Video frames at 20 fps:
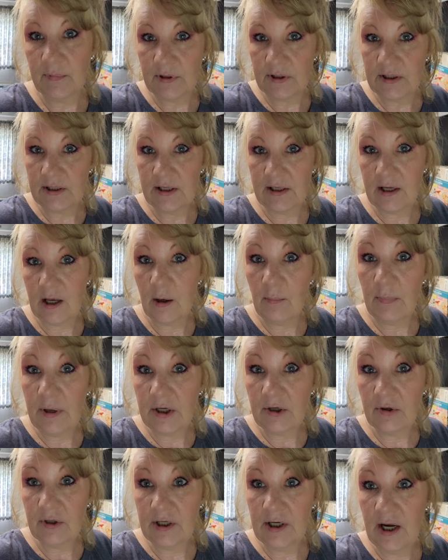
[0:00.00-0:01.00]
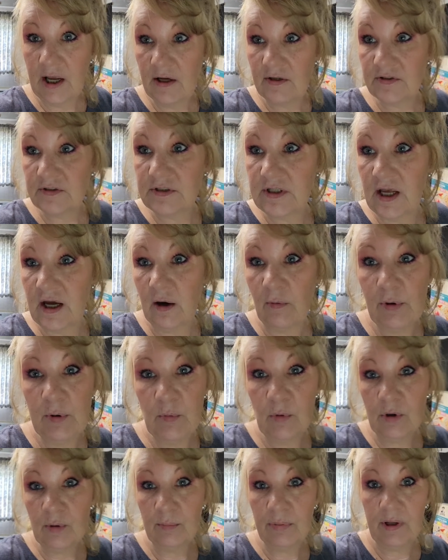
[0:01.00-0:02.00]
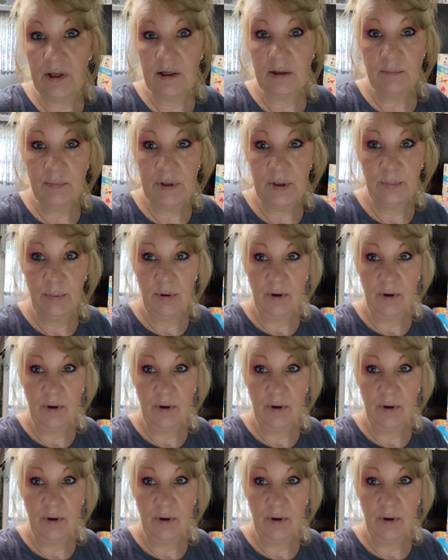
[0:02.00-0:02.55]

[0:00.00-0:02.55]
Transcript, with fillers: I'm cleaning up my greenhouse now. We weren't playing beer